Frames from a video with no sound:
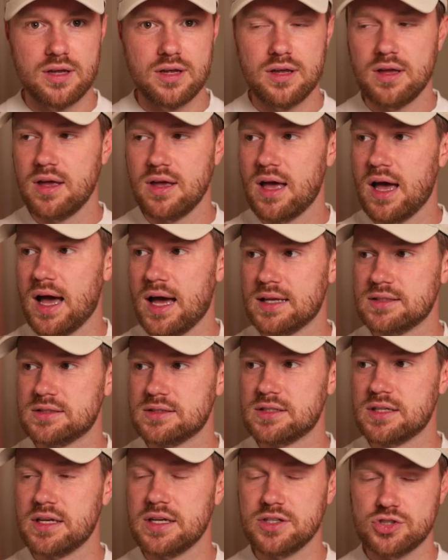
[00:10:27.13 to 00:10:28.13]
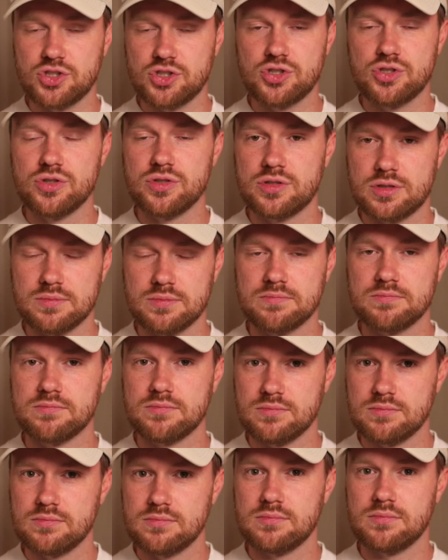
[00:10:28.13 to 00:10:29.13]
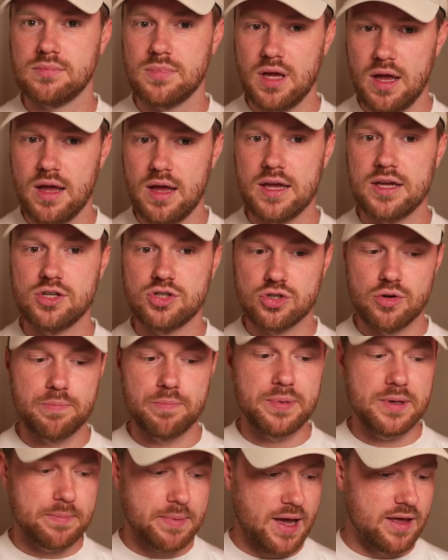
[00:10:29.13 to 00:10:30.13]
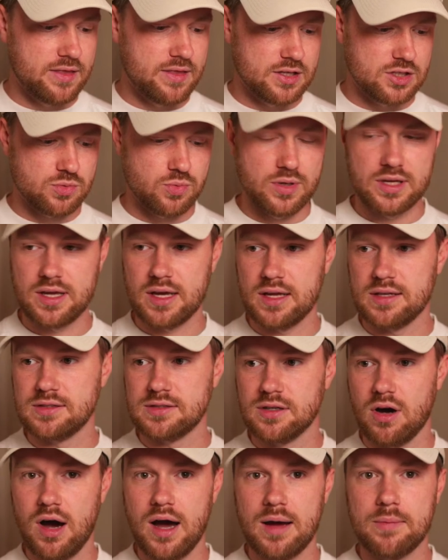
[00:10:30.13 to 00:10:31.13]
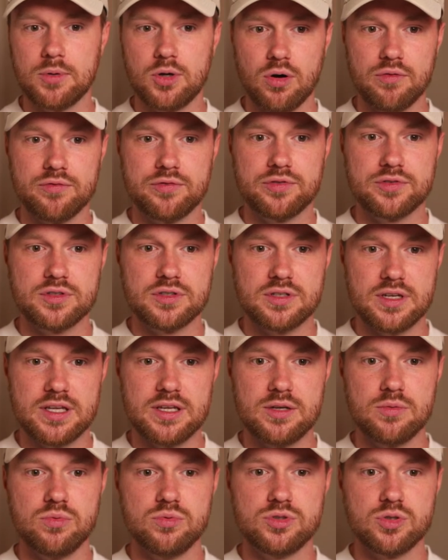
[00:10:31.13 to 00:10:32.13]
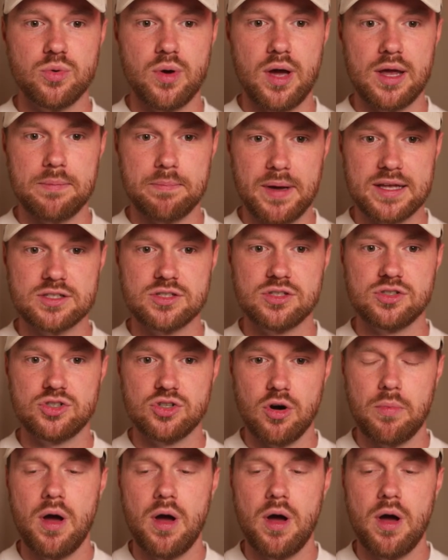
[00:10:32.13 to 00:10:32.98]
and he should be better this weekend. I'm confident he will do a better job.